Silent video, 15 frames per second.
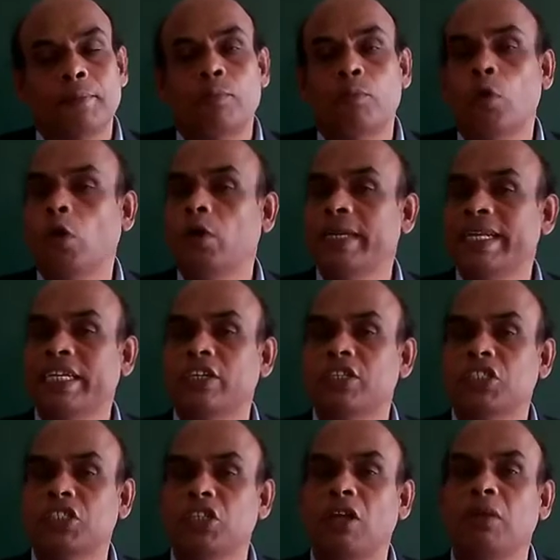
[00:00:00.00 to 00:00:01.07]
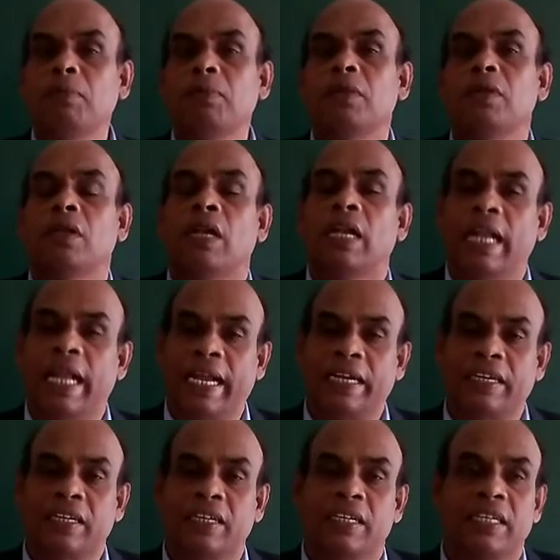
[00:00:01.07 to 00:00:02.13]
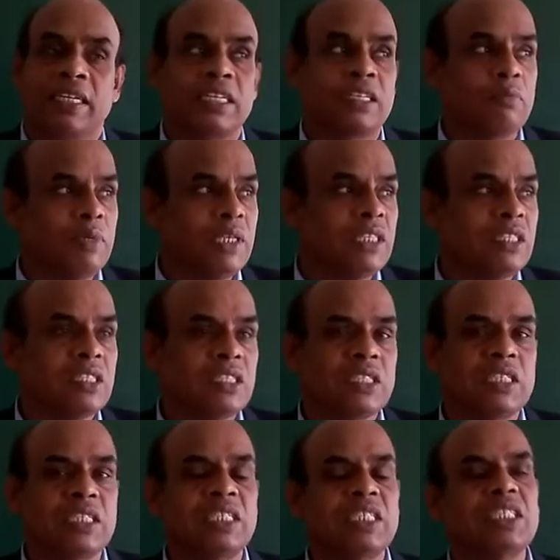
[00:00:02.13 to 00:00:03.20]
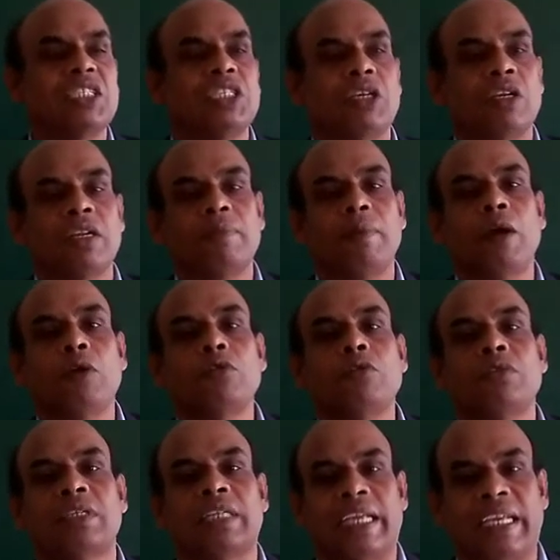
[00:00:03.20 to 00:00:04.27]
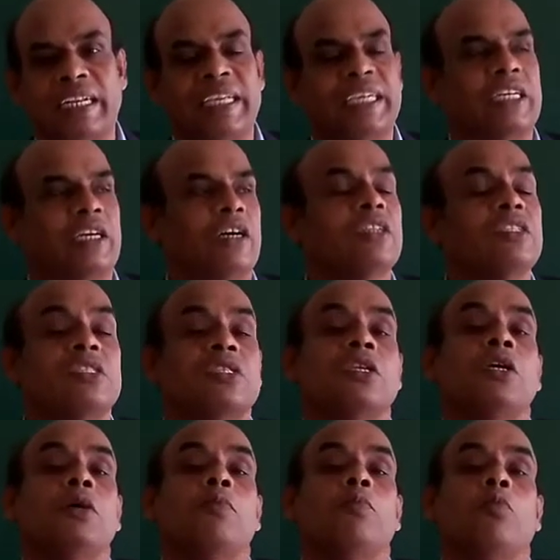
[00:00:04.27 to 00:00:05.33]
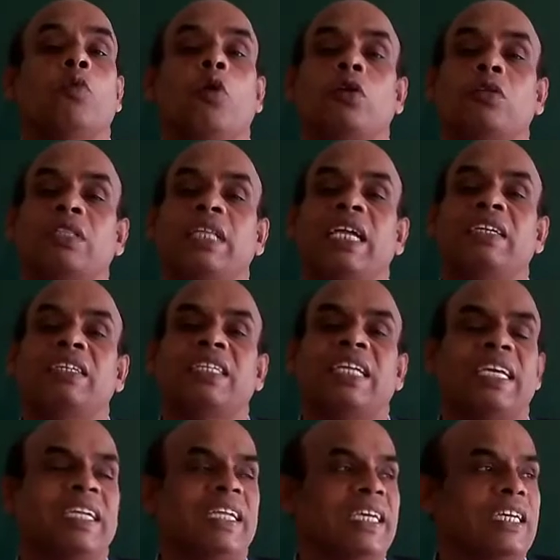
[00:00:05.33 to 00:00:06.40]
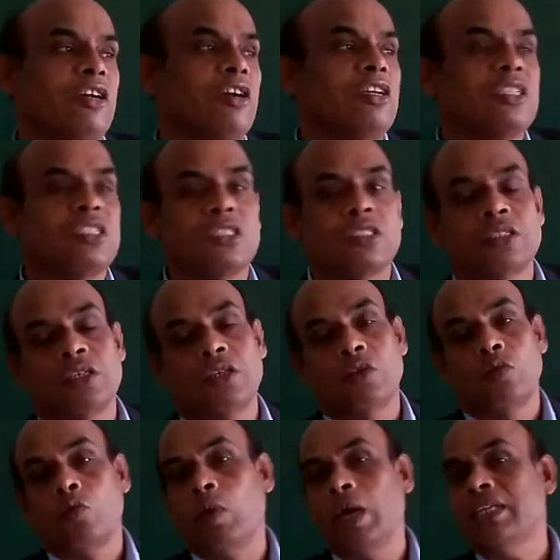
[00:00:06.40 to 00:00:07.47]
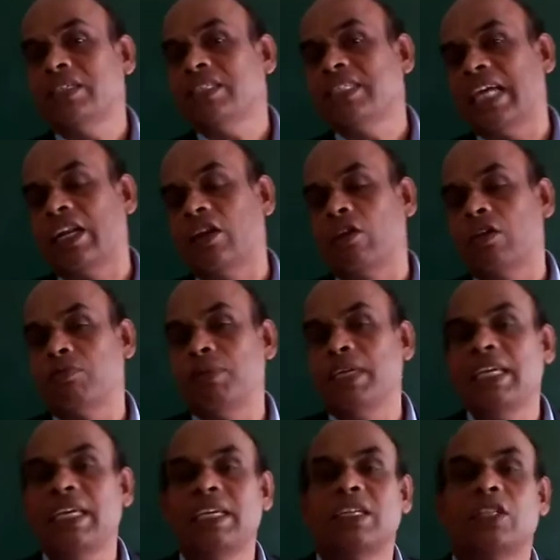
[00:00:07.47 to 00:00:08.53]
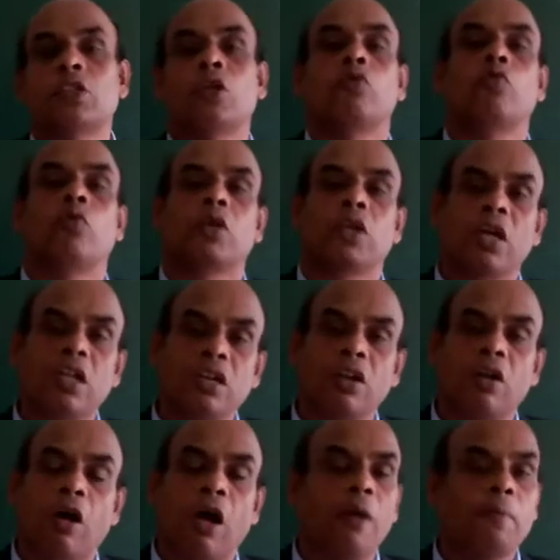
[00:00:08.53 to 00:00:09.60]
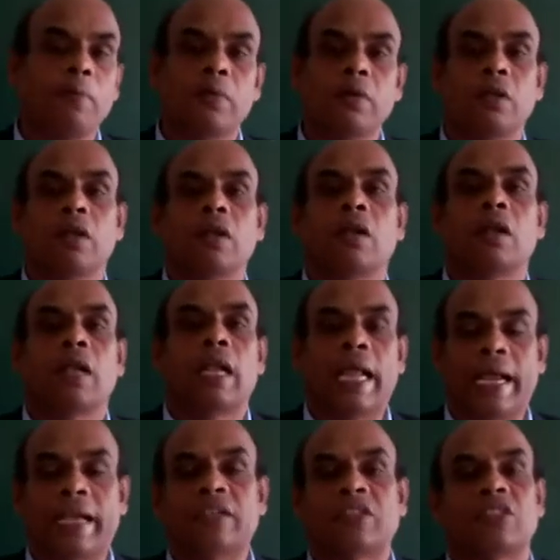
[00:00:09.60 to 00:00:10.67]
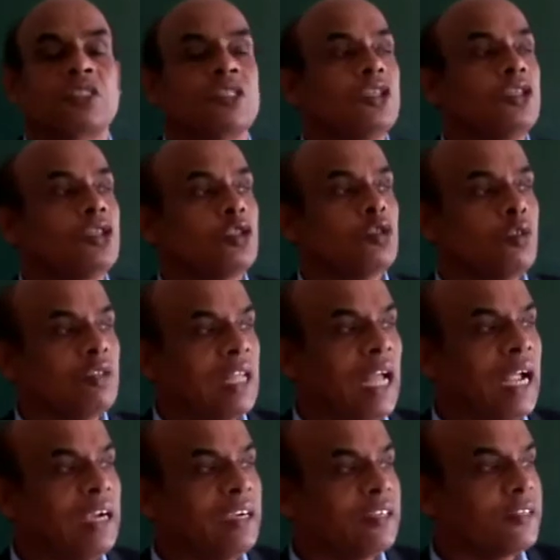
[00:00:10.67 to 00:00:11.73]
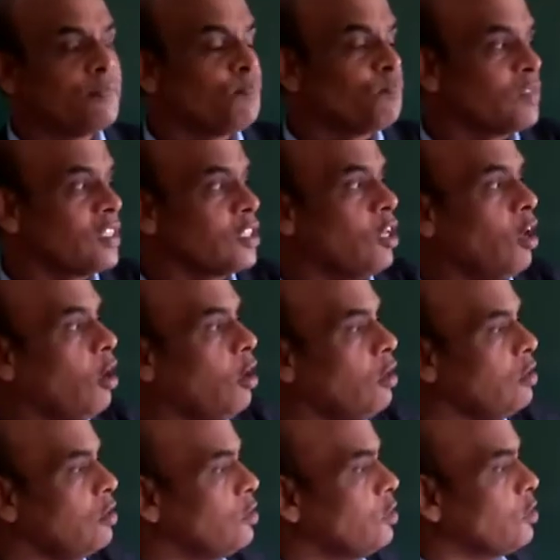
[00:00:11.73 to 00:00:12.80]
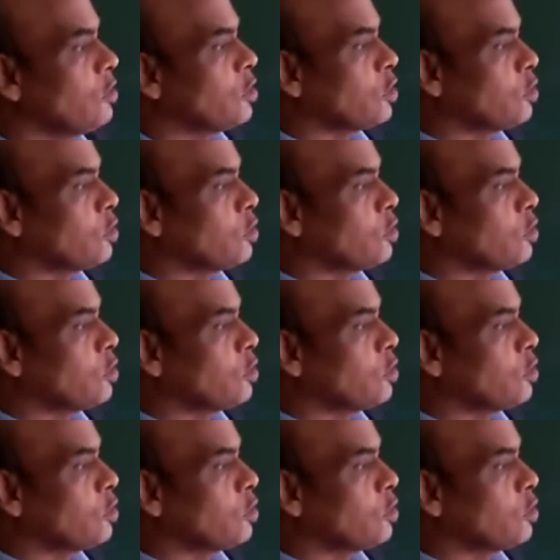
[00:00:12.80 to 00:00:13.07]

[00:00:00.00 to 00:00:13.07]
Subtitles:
more acres of land. It means it is near about 10 acres. More than 10 acres, one cannot be the owner of land. So that the